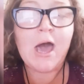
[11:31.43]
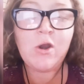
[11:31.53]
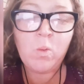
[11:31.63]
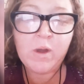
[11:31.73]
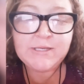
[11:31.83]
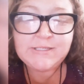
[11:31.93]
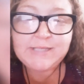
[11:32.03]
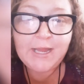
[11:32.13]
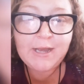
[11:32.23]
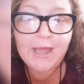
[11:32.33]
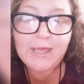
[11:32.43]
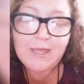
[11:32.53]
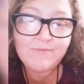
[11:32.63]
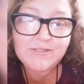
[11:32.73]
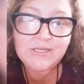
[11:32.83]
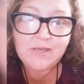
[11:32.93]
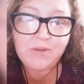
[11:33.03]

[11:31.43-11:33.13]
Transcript: I don't want to say naivety,